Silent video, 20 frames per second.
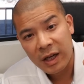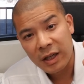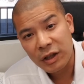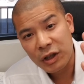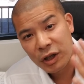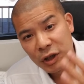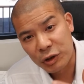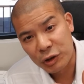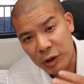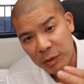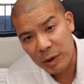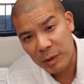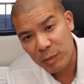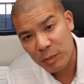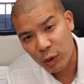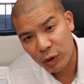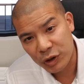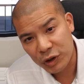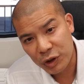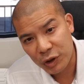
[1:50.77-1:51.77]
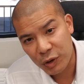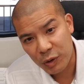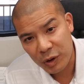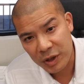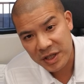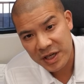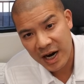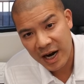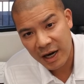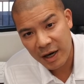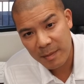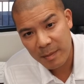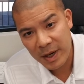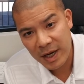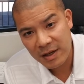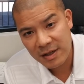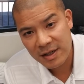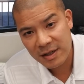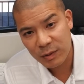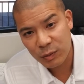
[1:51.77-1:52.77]
contribute more to your
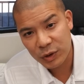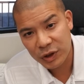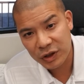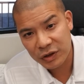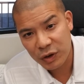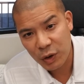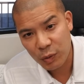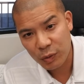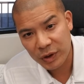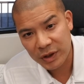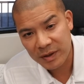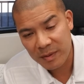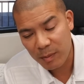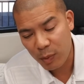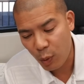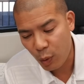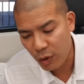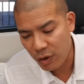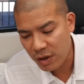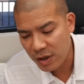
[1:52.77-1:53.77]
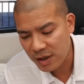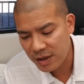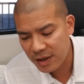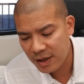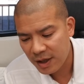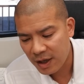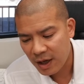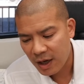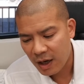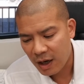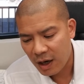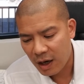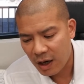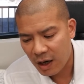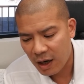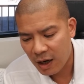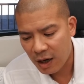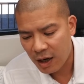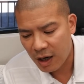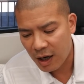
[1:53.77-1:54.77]
retirement, which is always important,
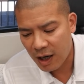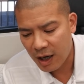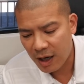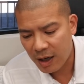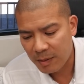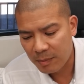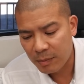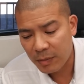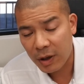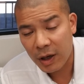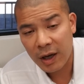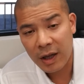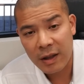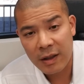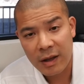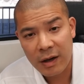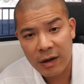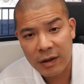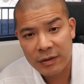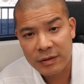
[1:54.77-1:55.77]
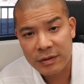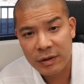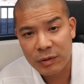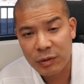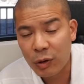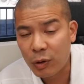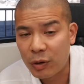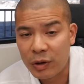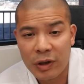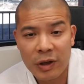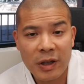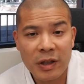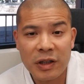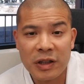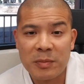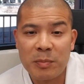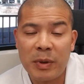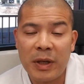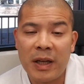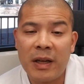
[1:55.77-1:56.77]
and then also, or you can
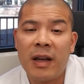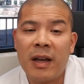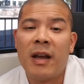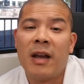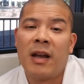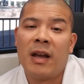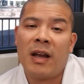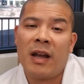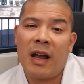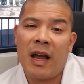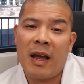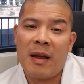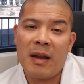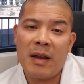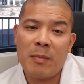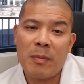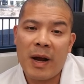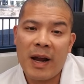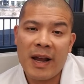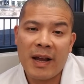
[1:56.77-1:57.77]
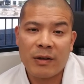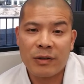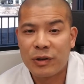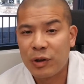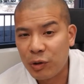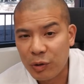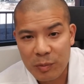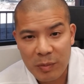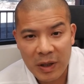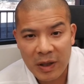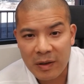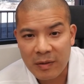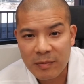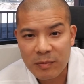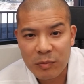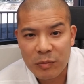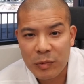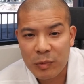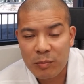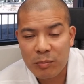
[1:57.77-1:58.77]
just be, in my household, be
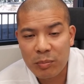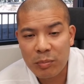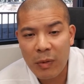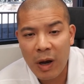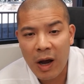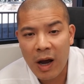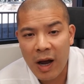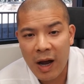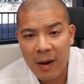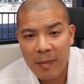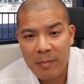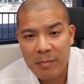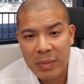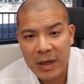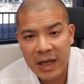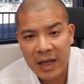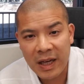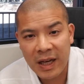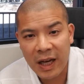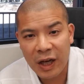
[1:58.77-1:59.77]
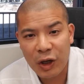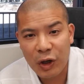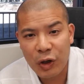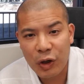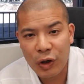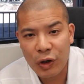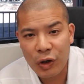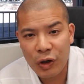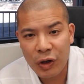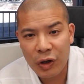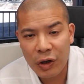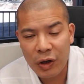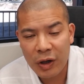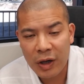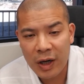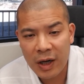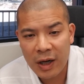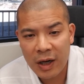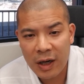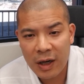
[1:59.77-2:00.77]
being a
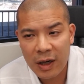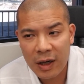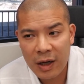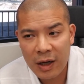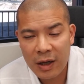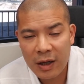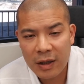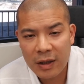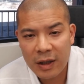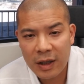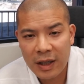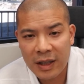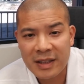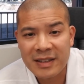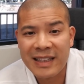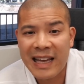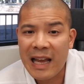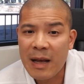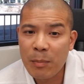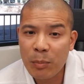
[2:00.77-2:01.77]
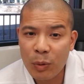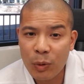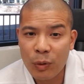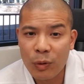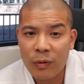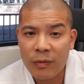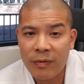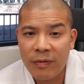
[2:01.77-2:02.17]
good example